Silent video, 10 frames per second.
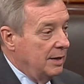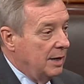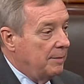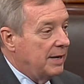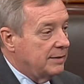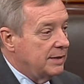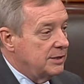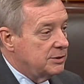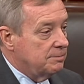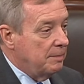about
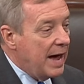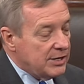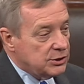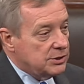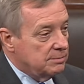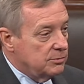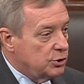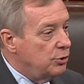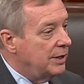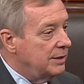these mass
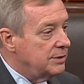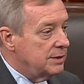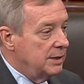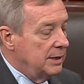shootings